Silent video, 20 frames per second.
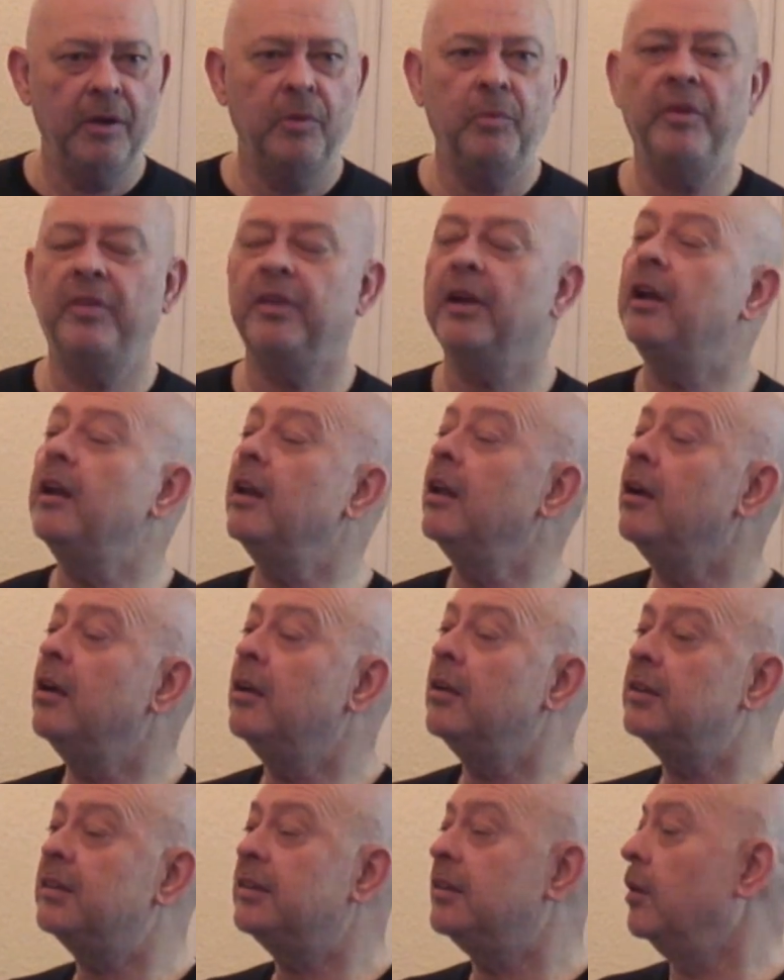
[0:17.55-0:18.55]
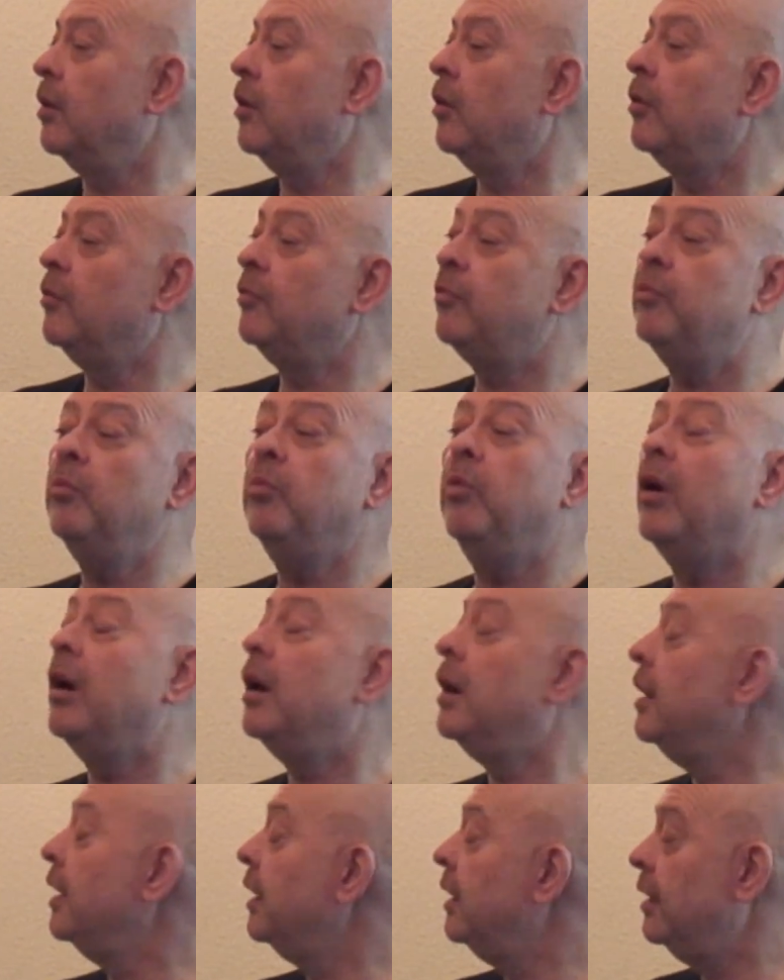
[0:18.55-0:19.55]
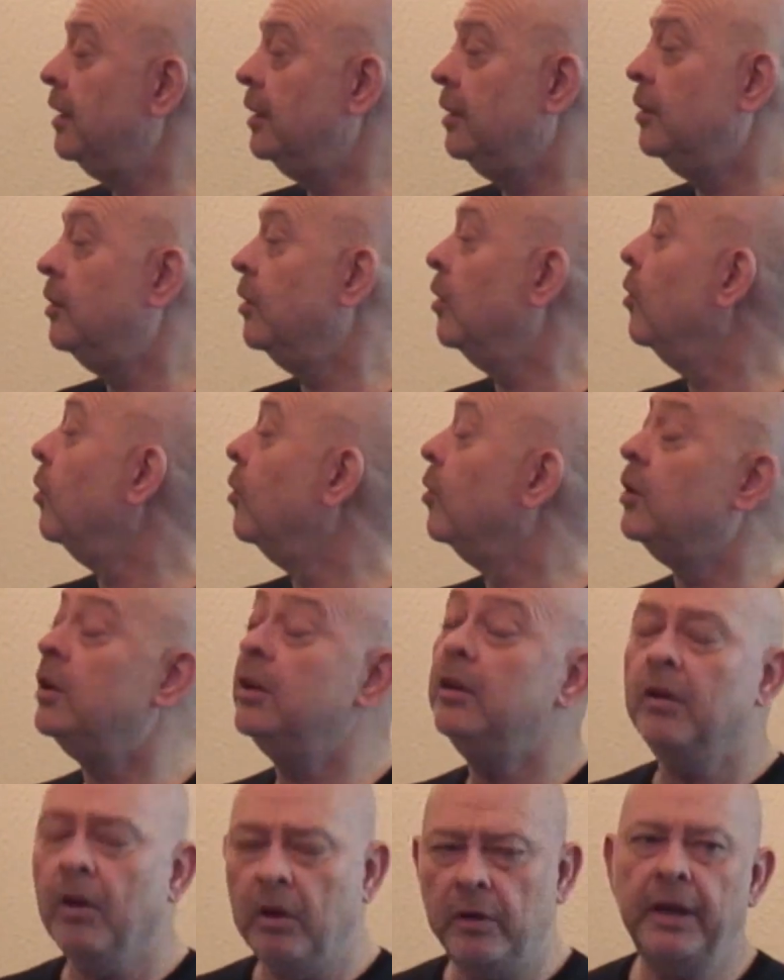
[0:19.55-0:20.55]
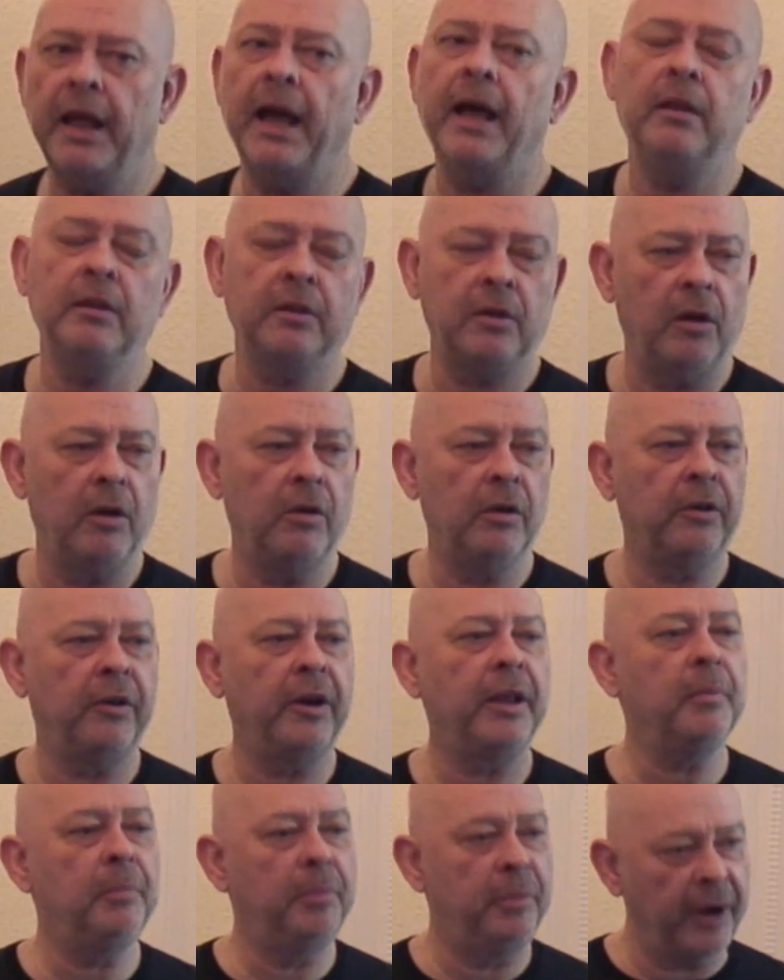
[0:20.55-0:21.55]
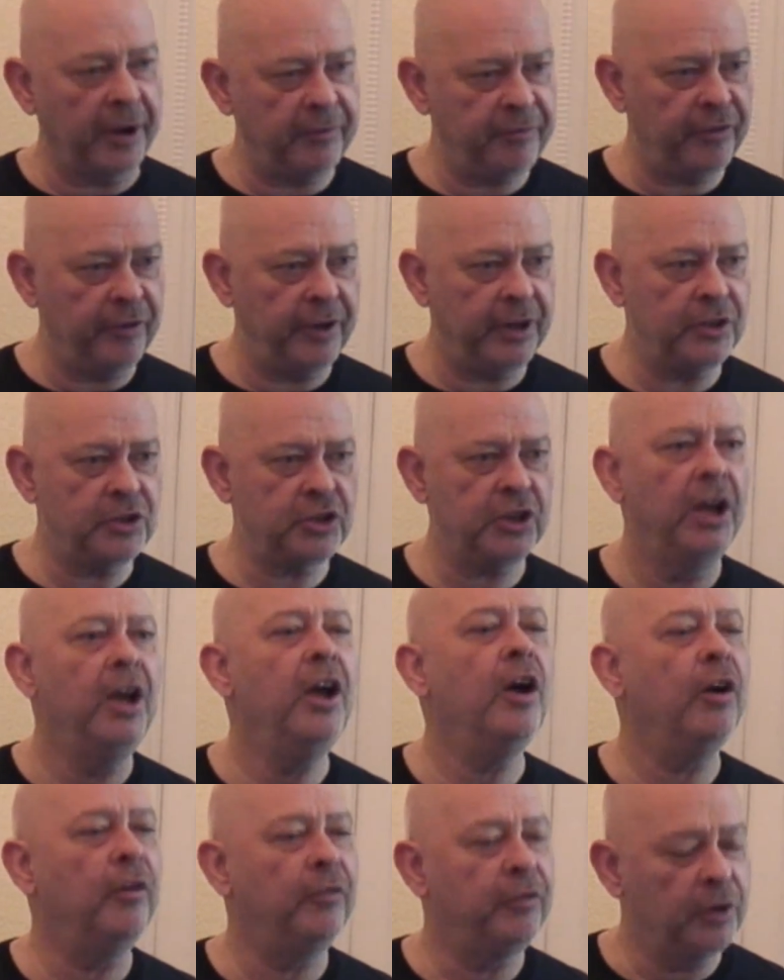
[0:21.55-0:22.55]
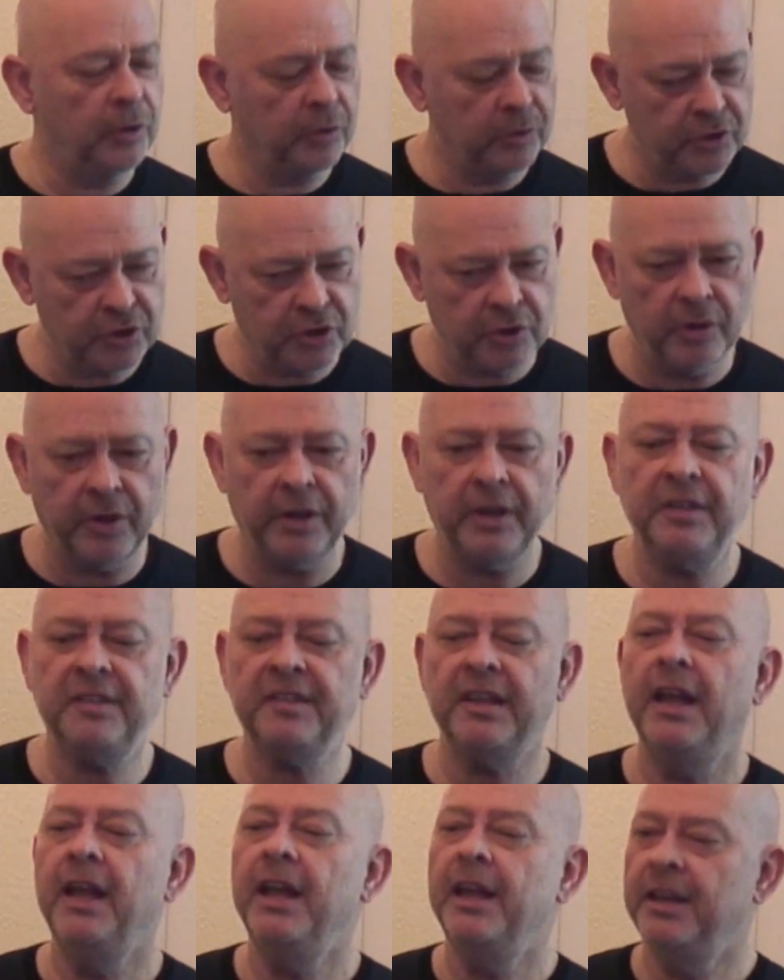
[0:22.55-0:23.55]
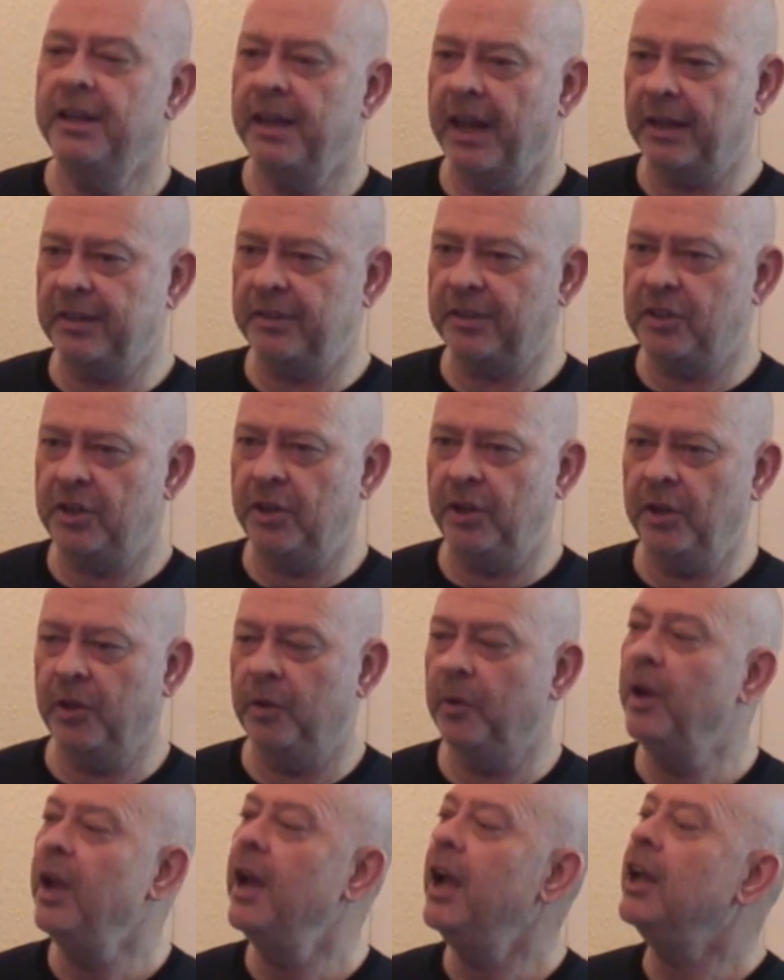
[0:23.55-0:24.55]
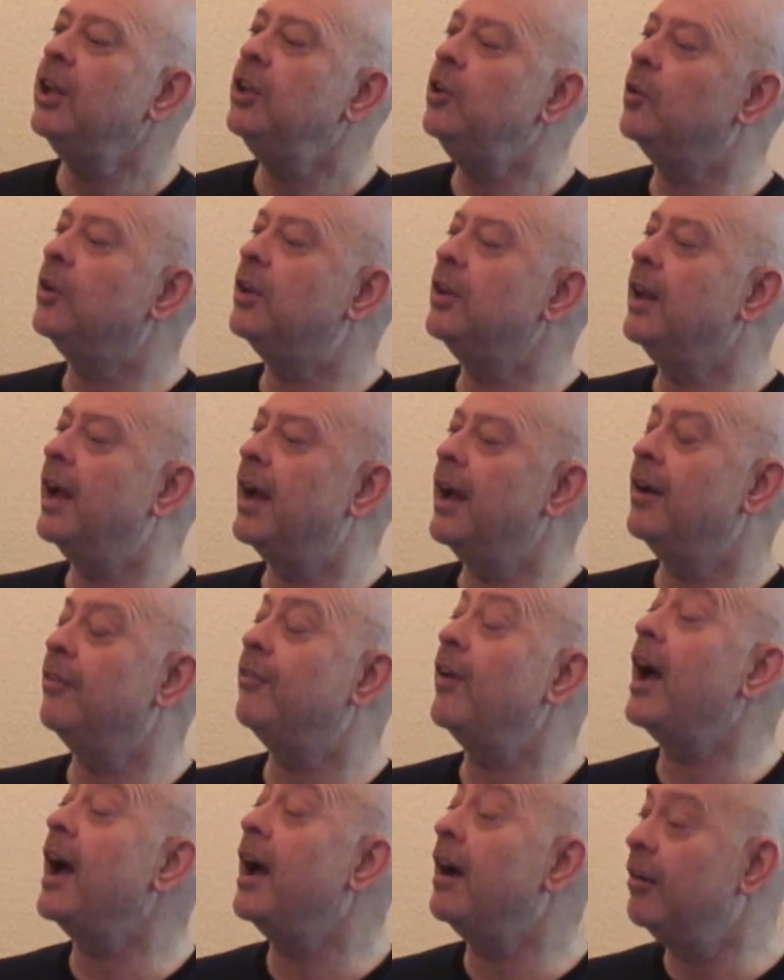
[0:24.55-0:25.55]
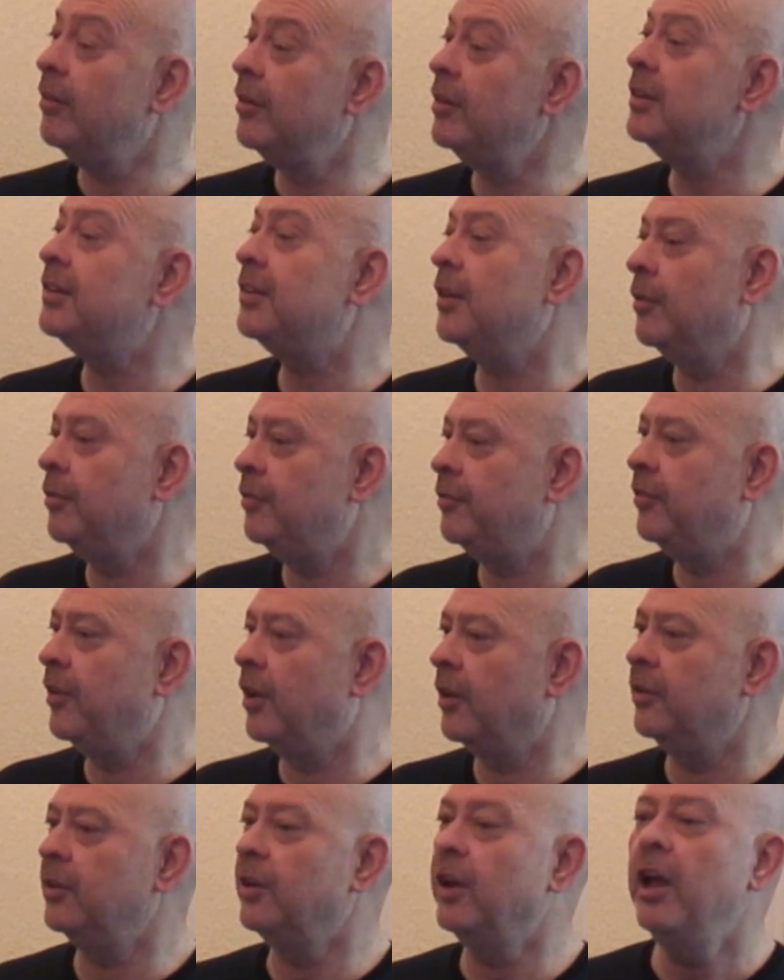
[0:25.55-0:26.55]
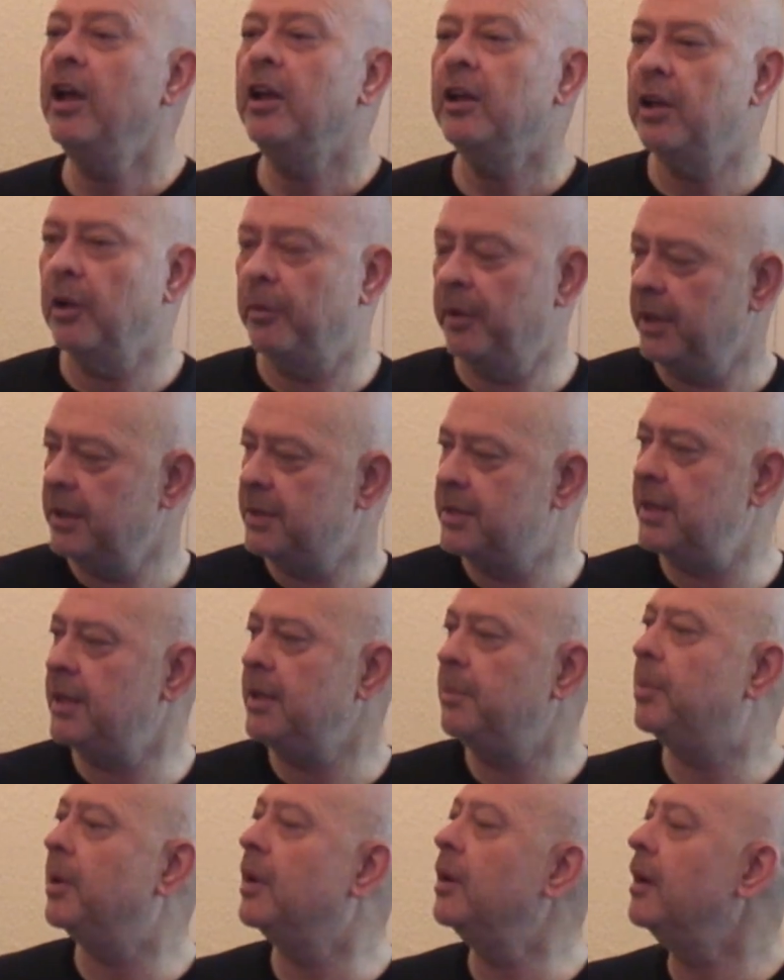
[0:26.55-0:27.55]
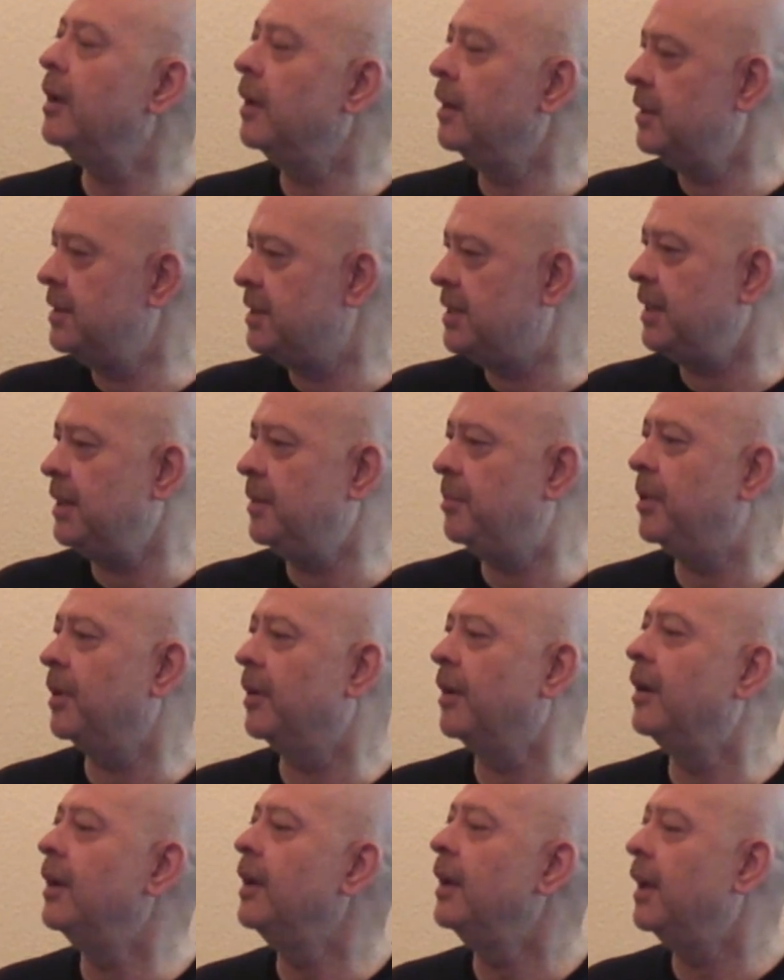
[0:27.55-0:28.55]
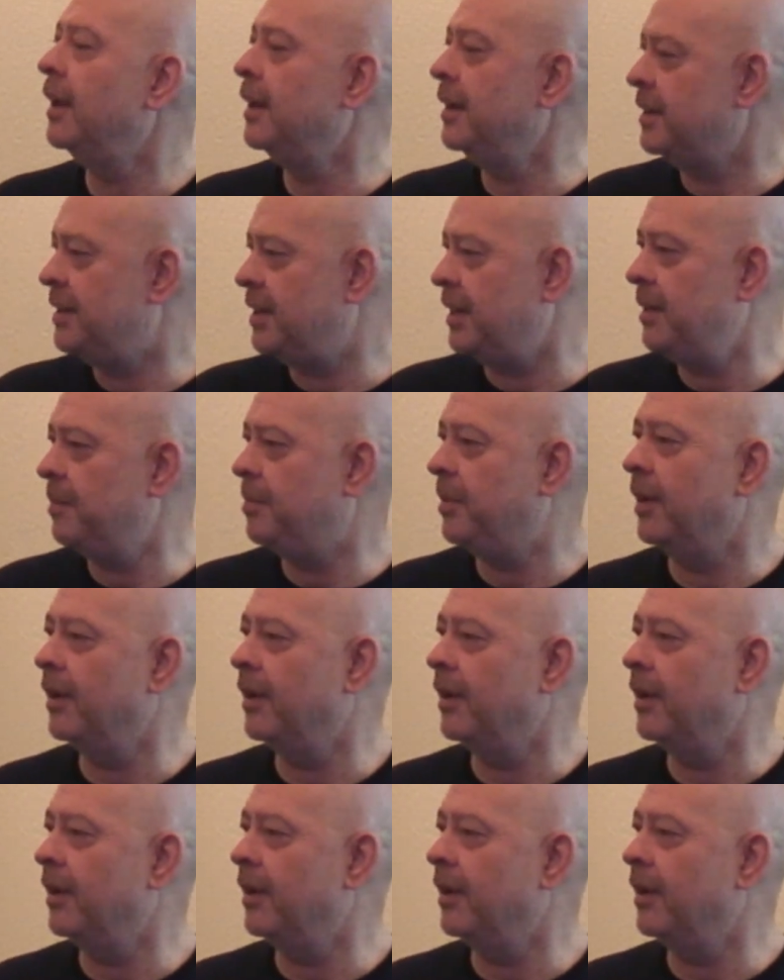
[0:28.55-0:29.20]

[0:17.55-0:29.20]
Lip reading: with a glass of wine or non-alcoholic beverage of your choice next to you, you can have hours of fun going deeper and deeper and deeper